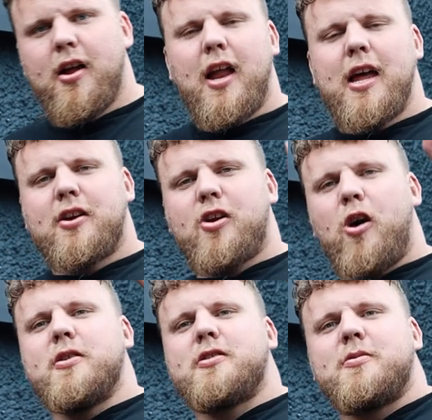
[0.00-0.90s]
Like,
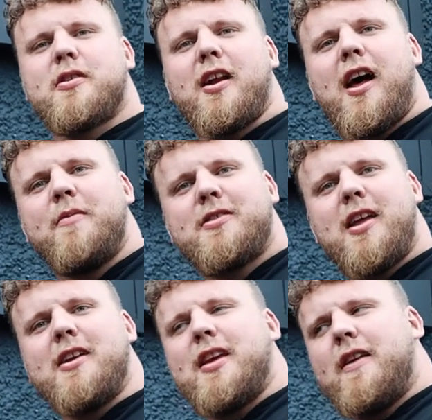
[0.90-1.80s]
comment, subscribe.
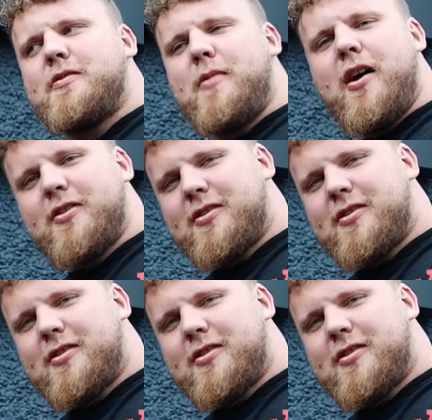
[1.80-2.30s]
Stay safe, smile,